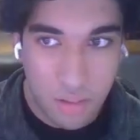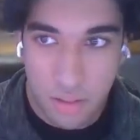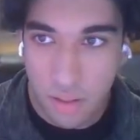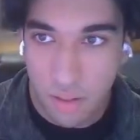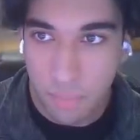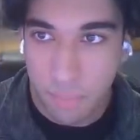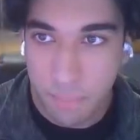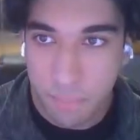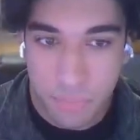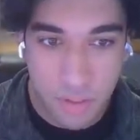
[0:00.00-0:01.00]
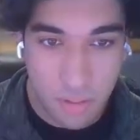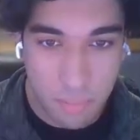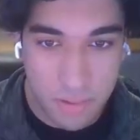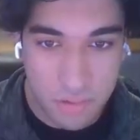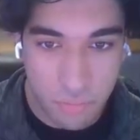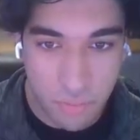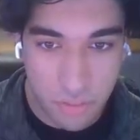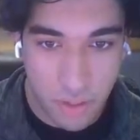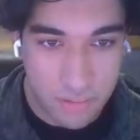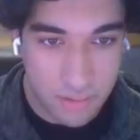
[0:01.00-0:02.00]
Yeah, based off a
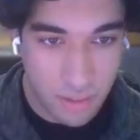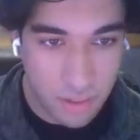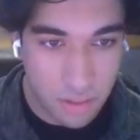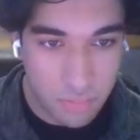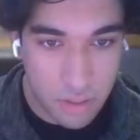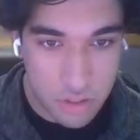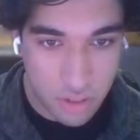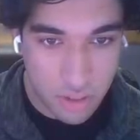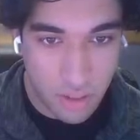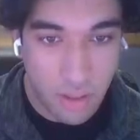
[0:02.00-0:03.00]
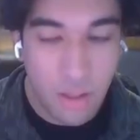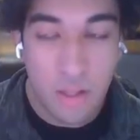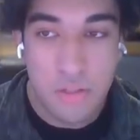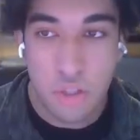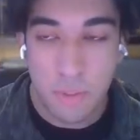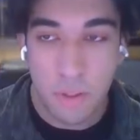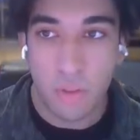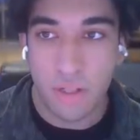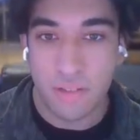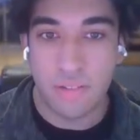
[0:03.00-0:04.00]
30-second inversion here. To be
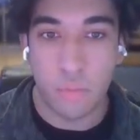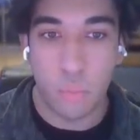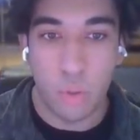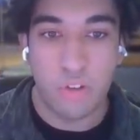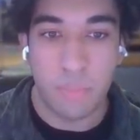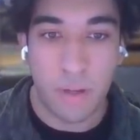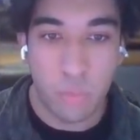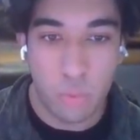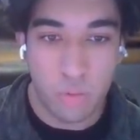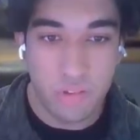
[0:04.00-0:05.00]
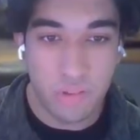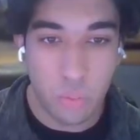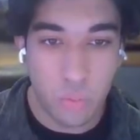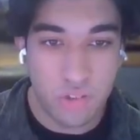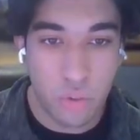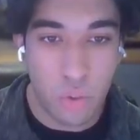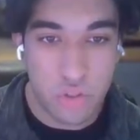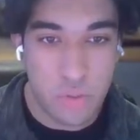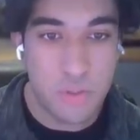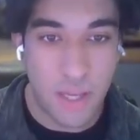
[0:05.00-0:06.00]
honest, one of my rules was
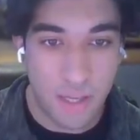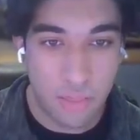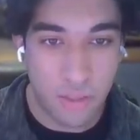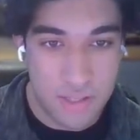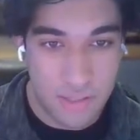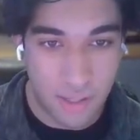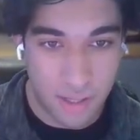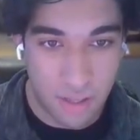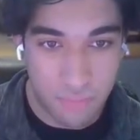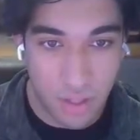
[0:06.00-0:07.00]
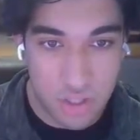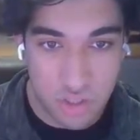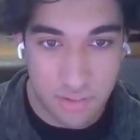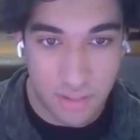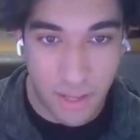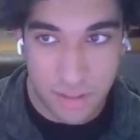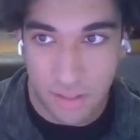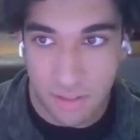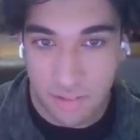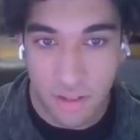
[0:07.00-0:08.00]
not to take 30-second inversions
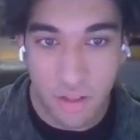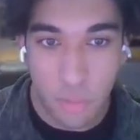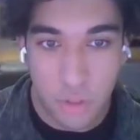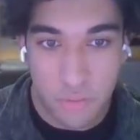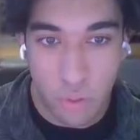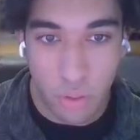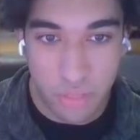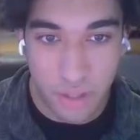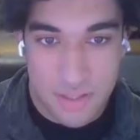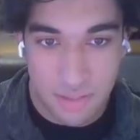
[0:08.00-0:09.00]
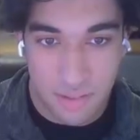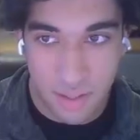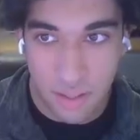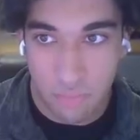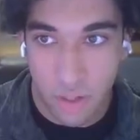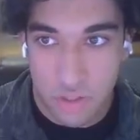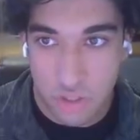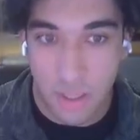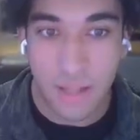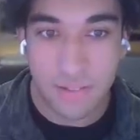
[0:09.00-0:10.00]
like this, where you've got a 30-second
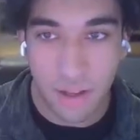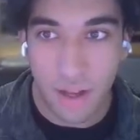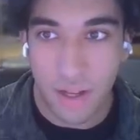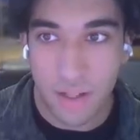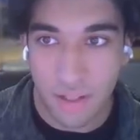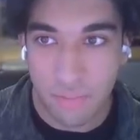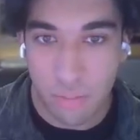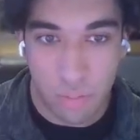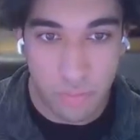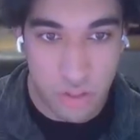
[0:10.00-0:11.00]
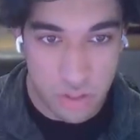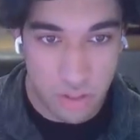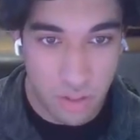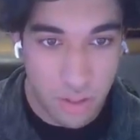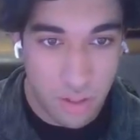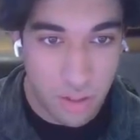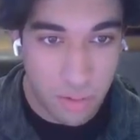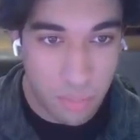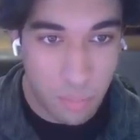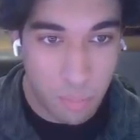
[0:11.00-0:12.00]
inversion as the highest time frame inversion.
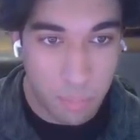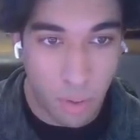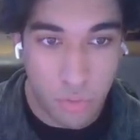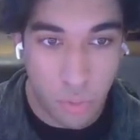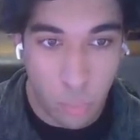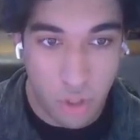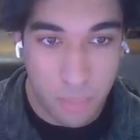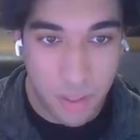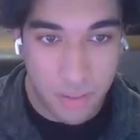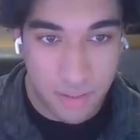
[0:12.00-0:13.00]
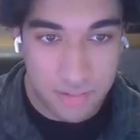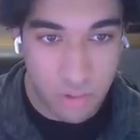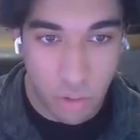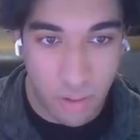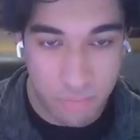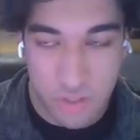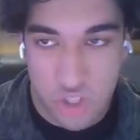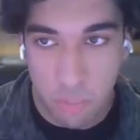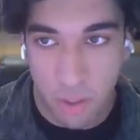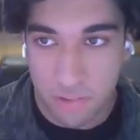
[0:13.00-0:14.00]
But on the 1 minute, there's no
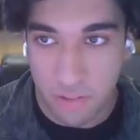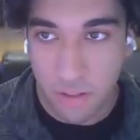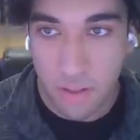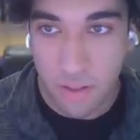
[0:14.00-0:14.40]
FEG present.